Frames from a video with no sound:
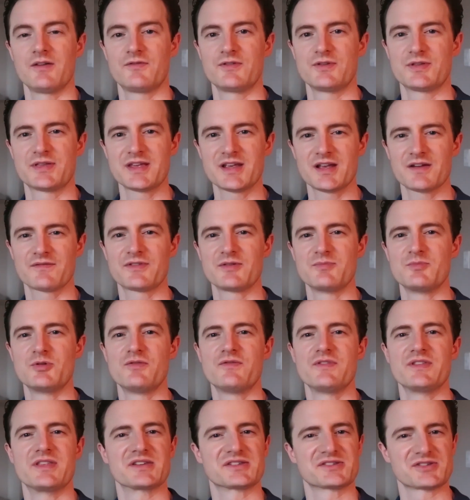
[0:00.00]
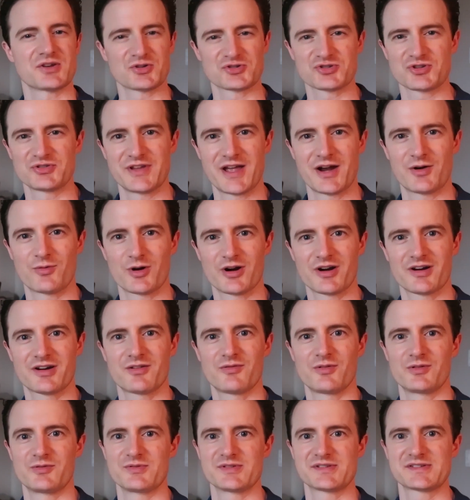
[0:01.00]
If you think of the movie The Social
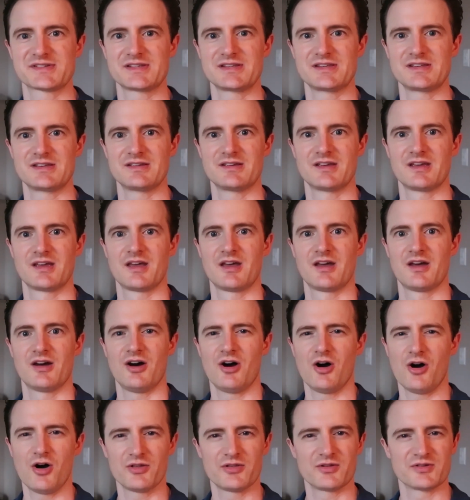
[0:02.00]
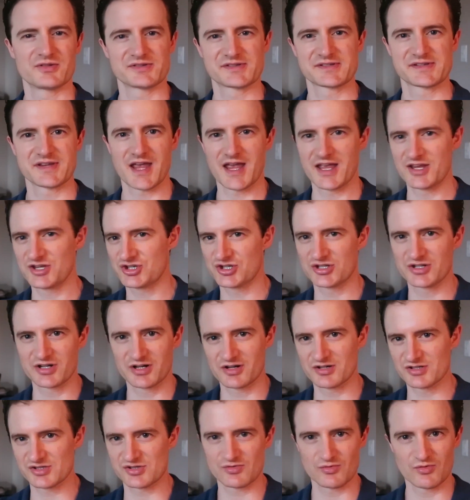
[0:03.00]
Network, when we see all those
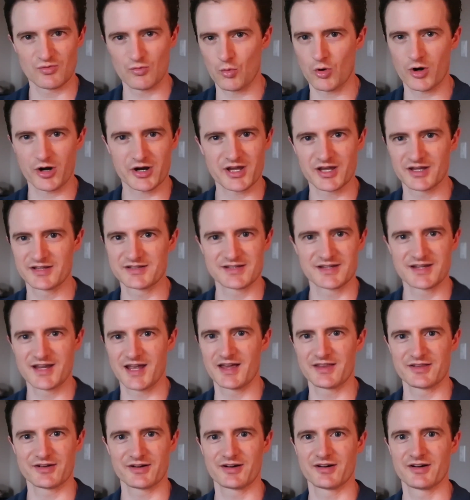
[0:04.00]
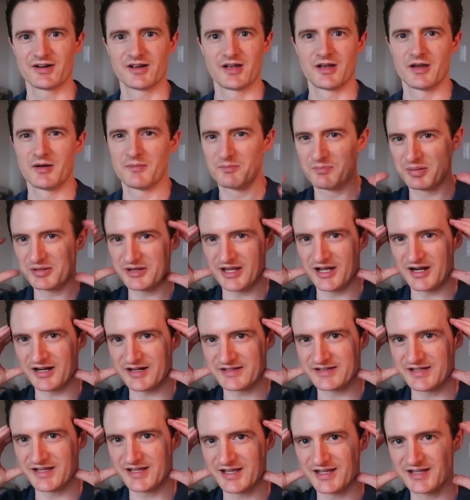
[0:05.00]
engineers working together,
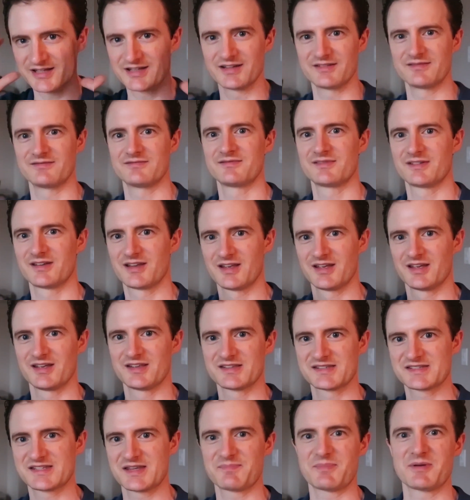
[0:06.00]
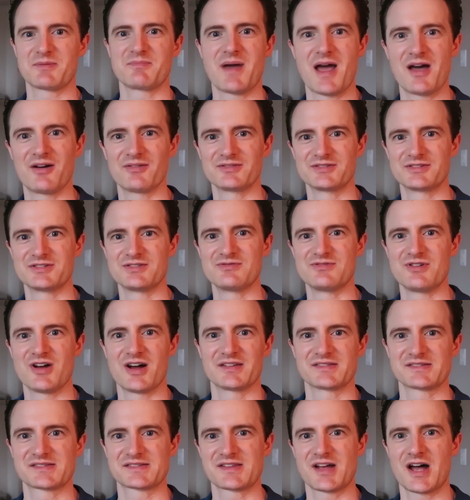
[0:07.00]
plugged in and sipping Mountain Dew
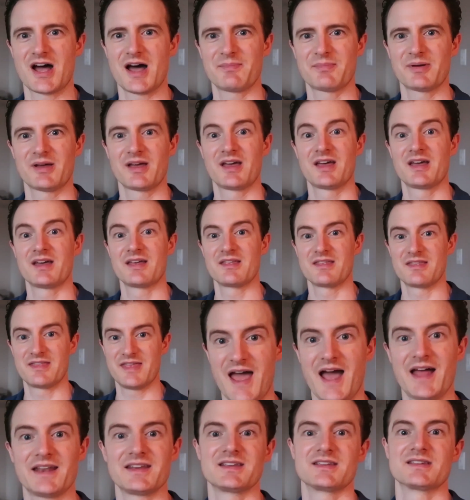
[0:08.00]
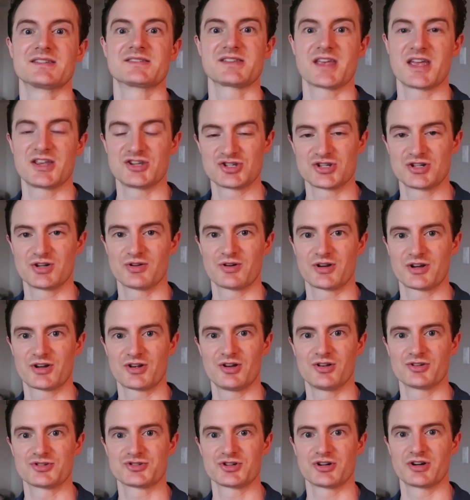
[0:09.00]
nonstop, that is engineering
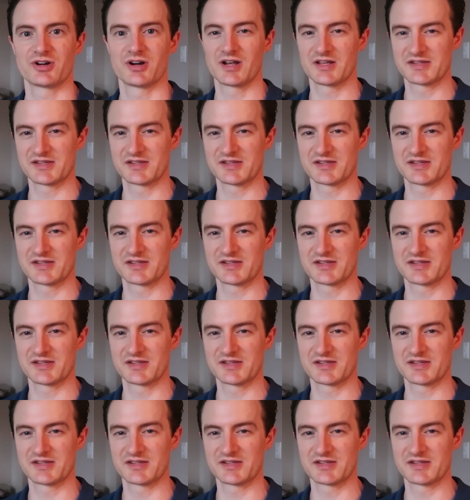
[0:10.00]
culture.